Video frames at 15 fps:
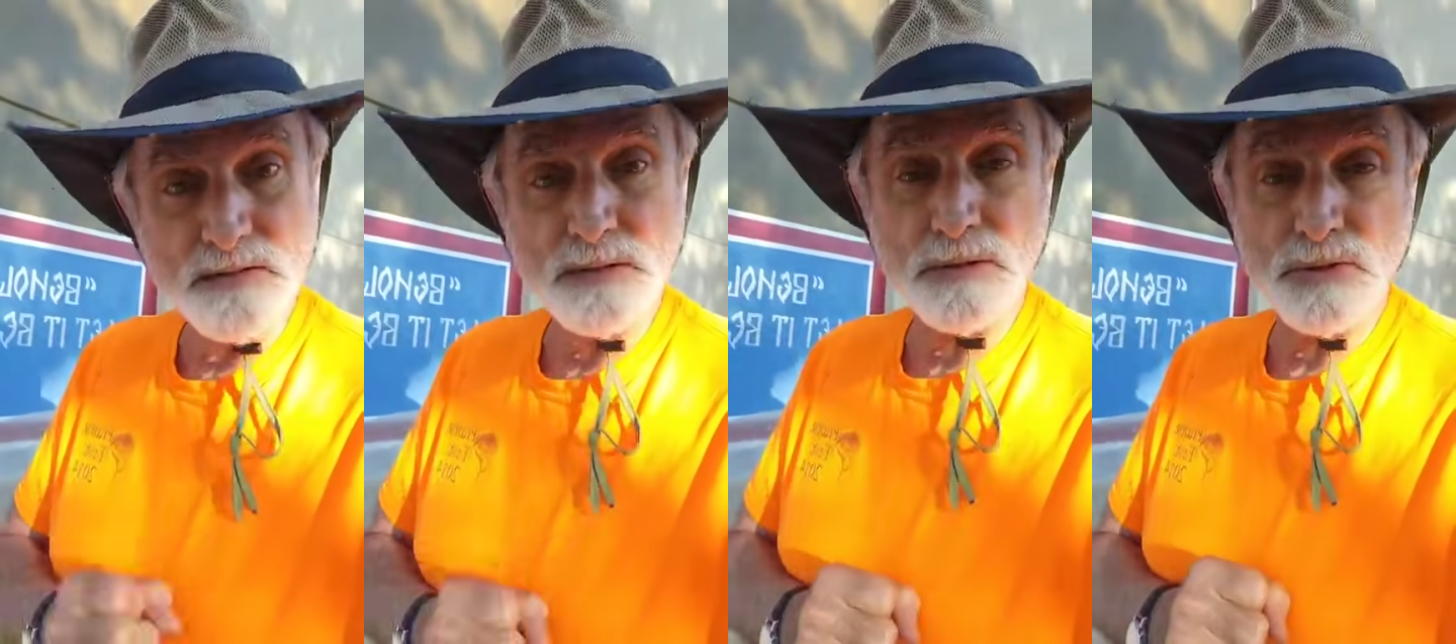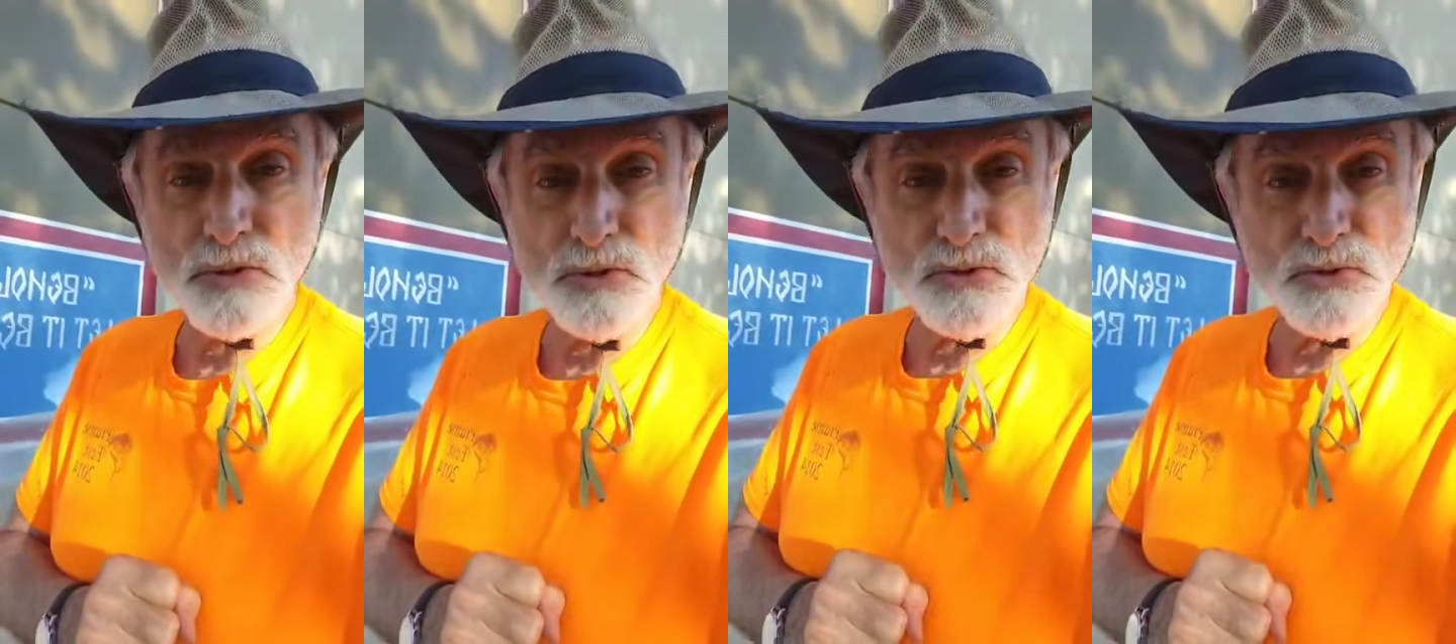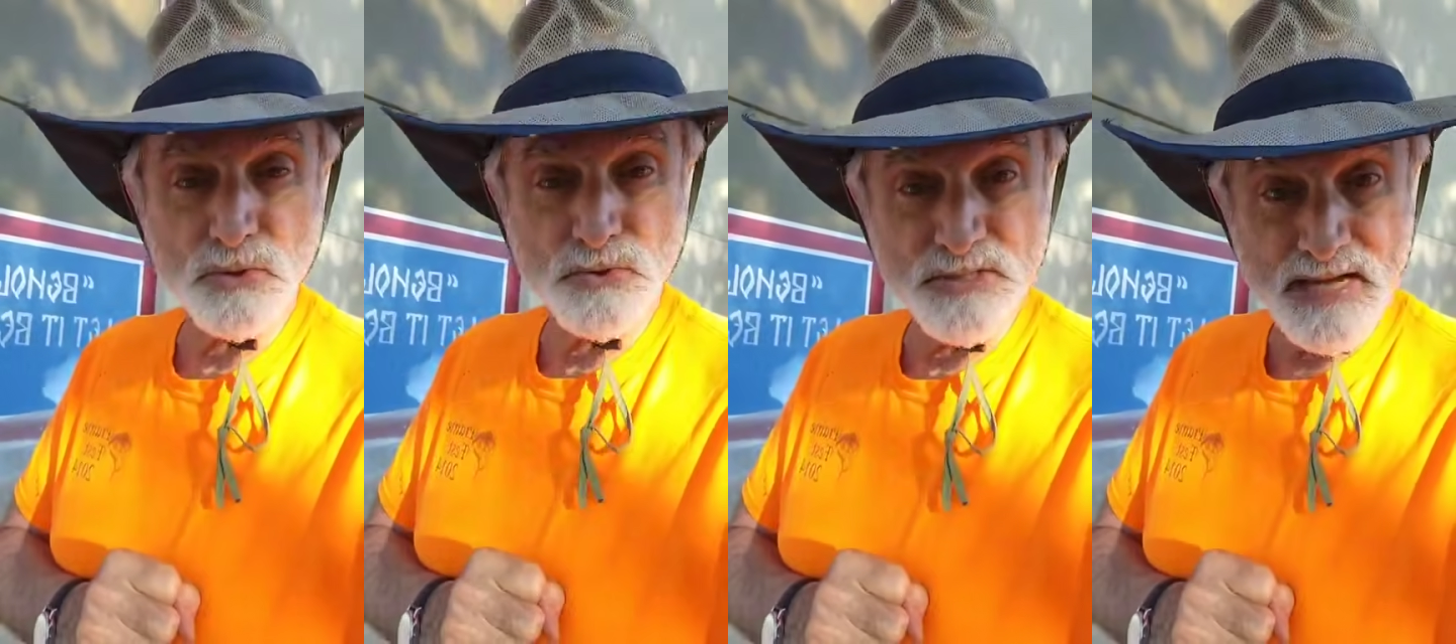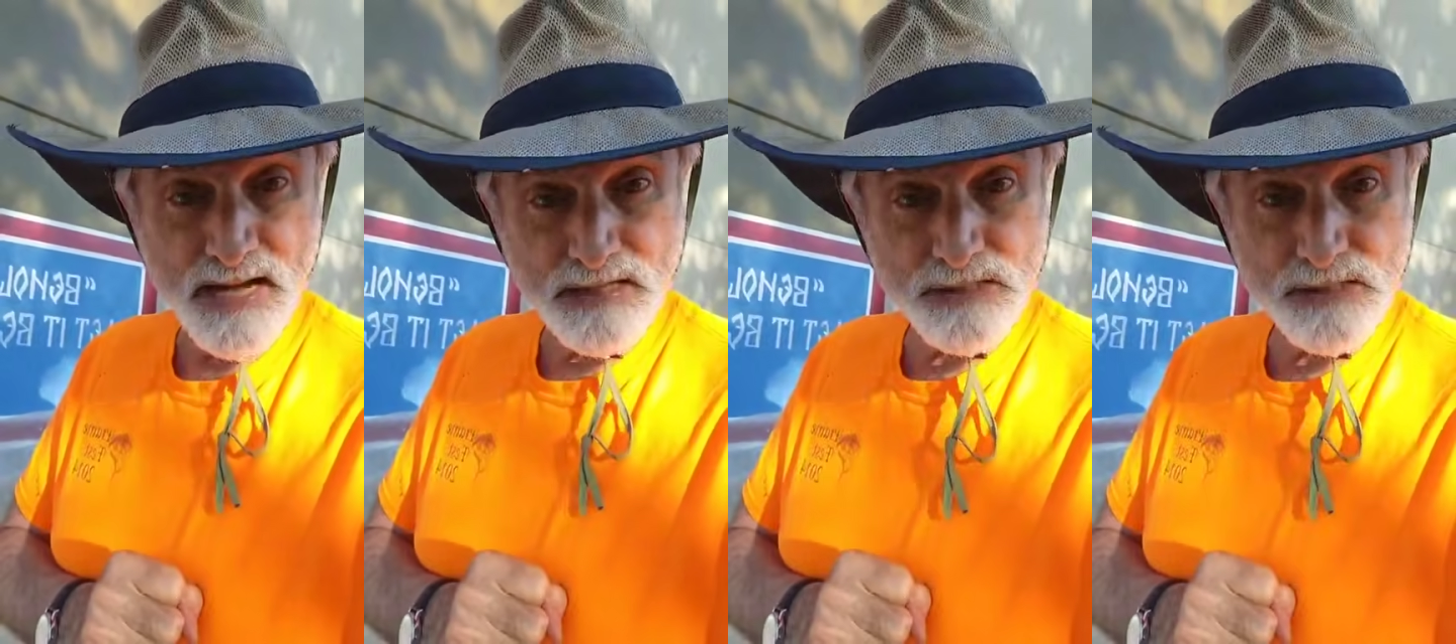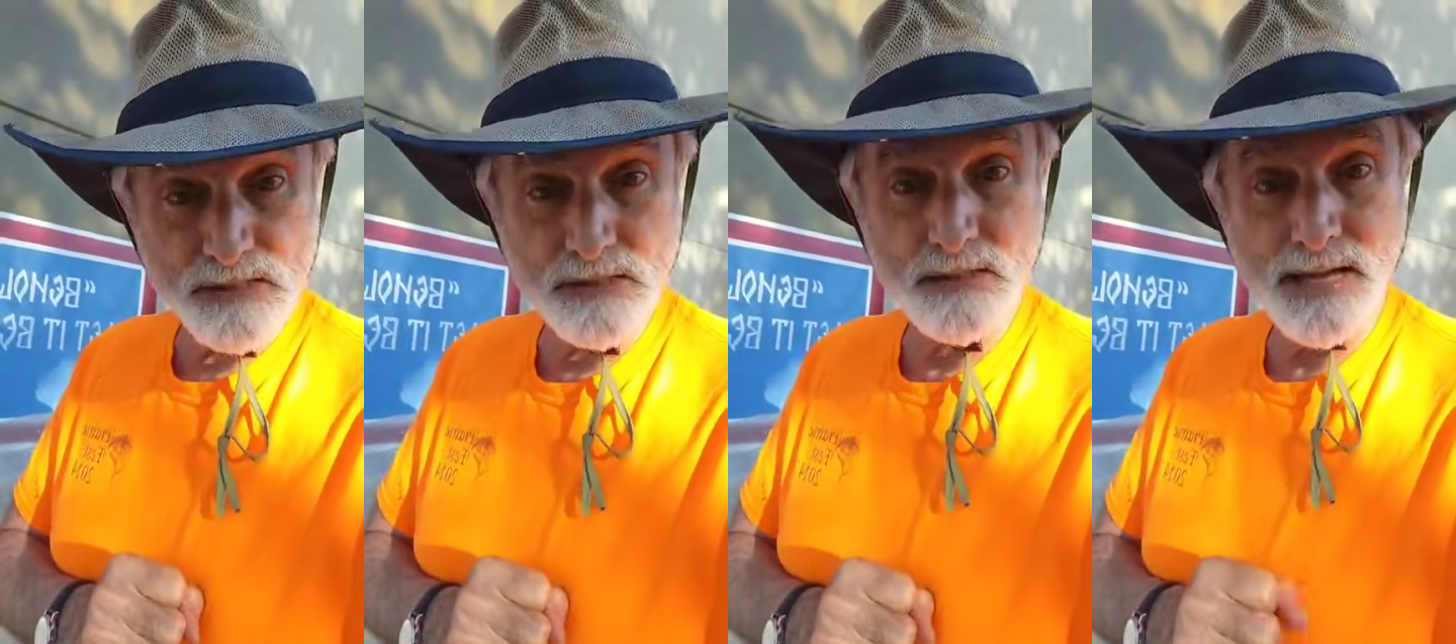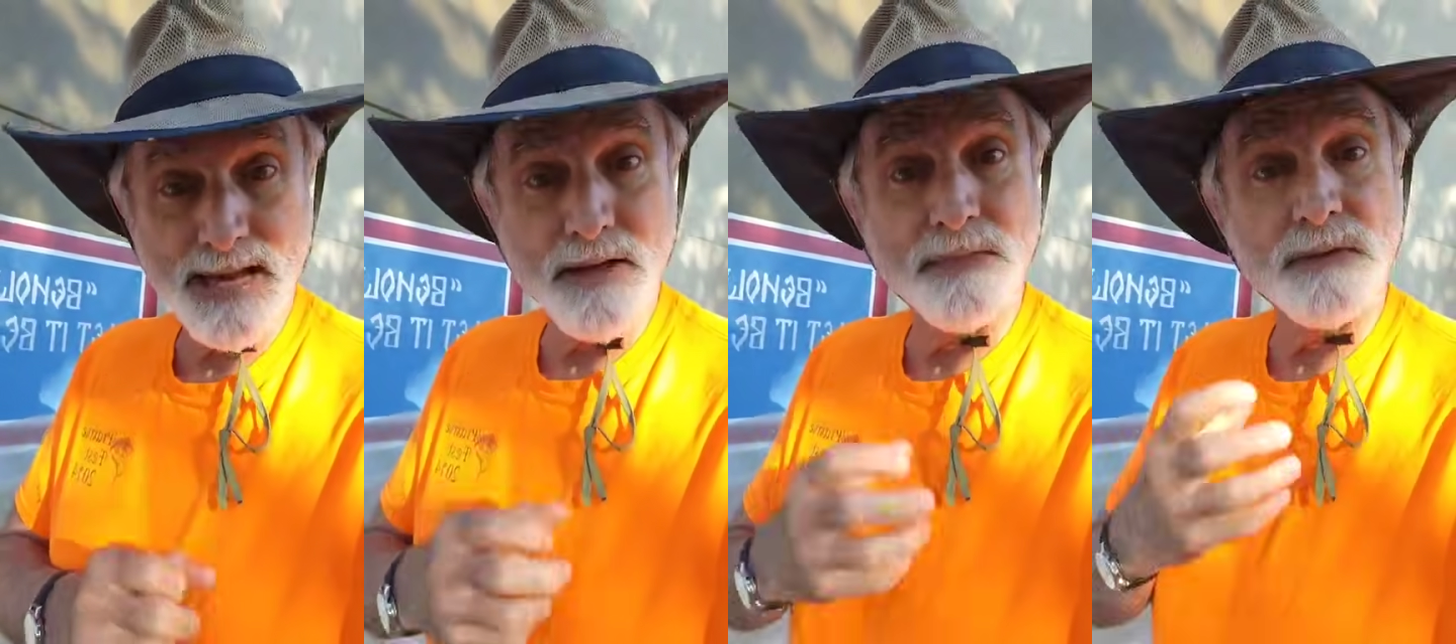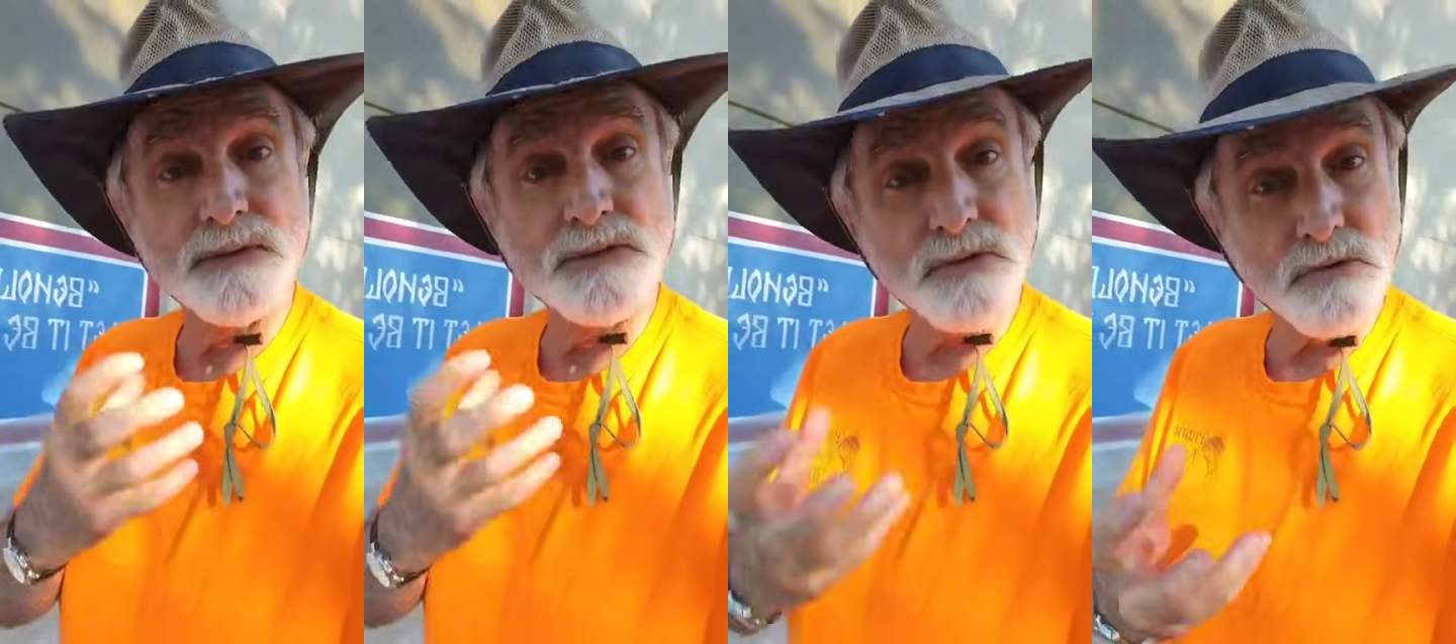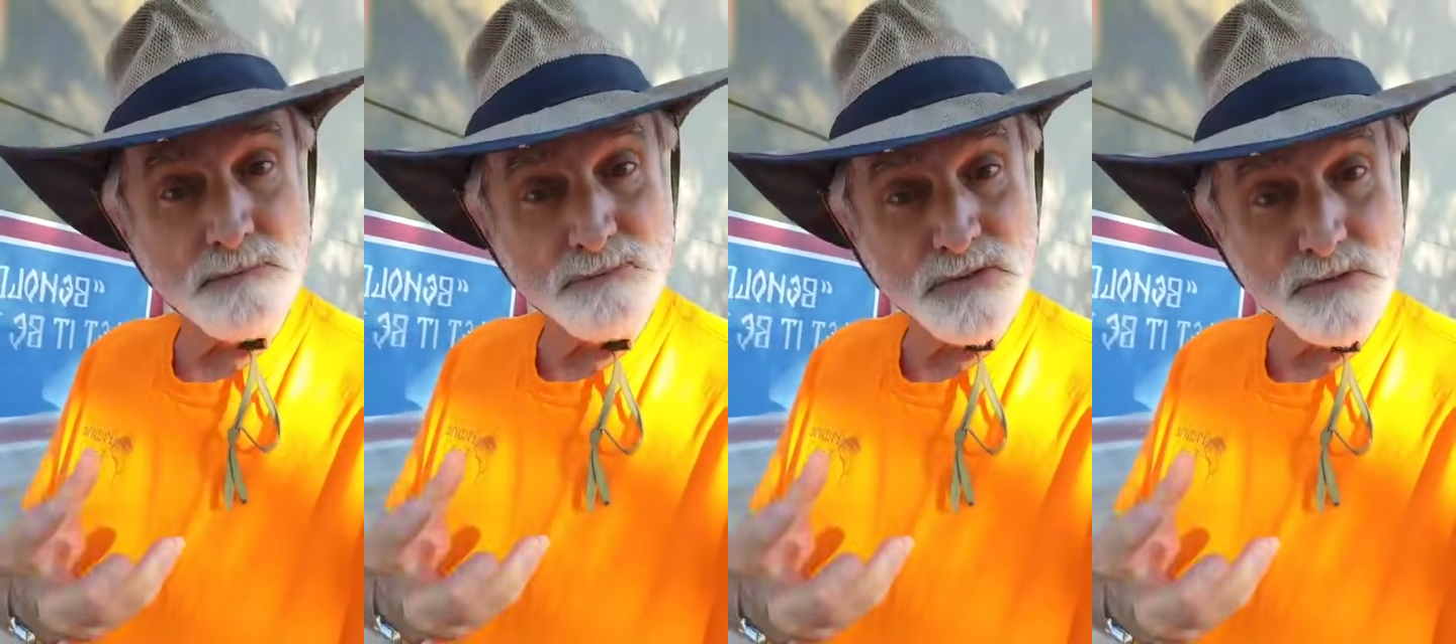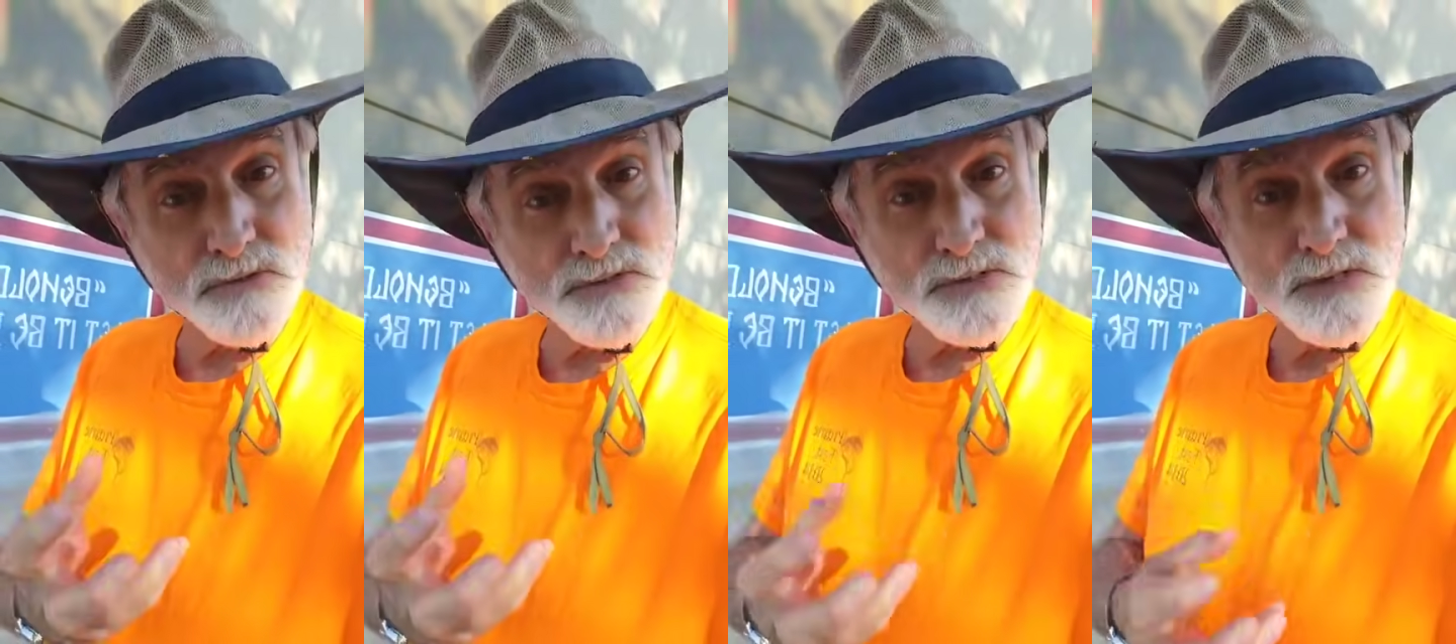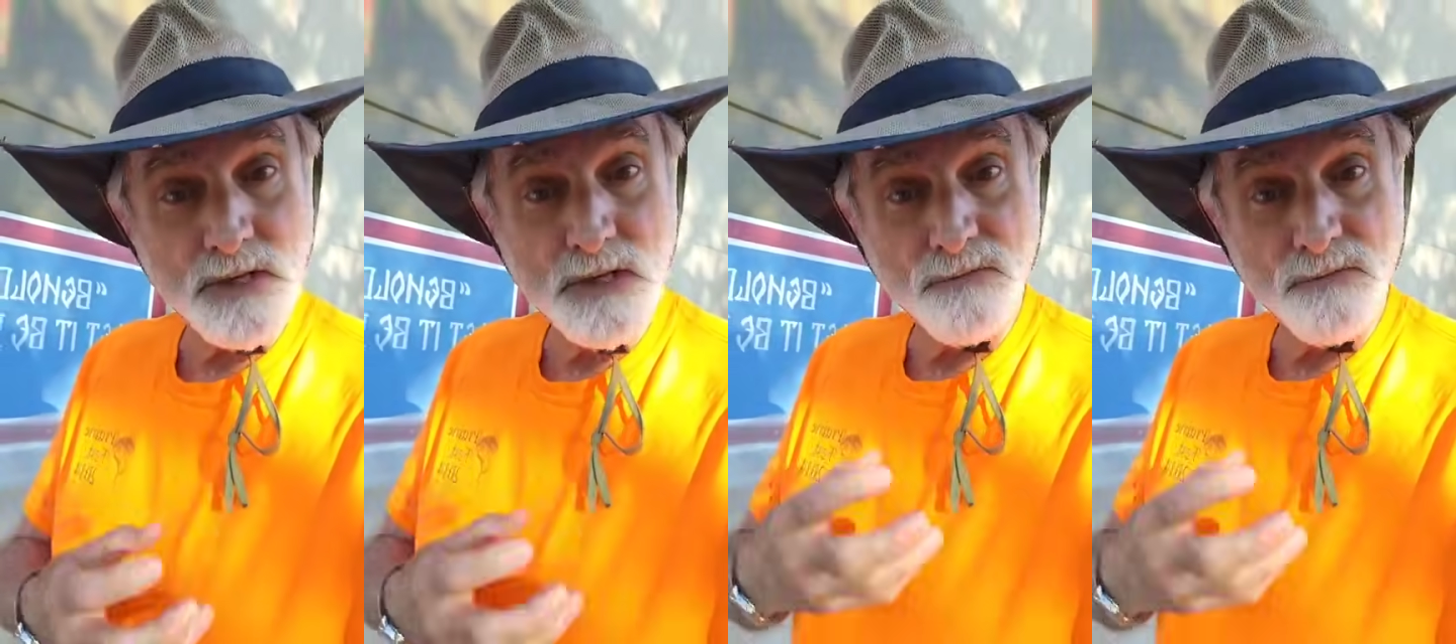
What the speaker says: the liturgical texts and the scriptures